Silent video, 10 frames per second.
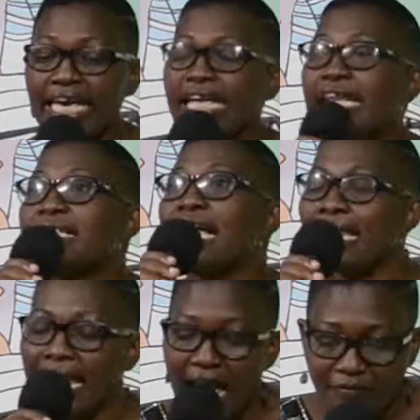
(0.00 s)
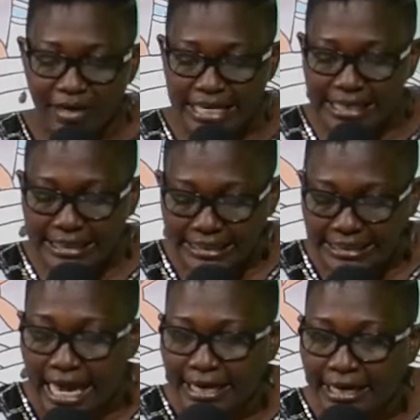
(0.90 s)
It is a lovely
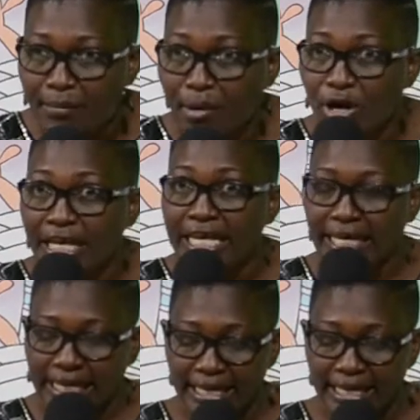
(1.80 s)
Sunday morning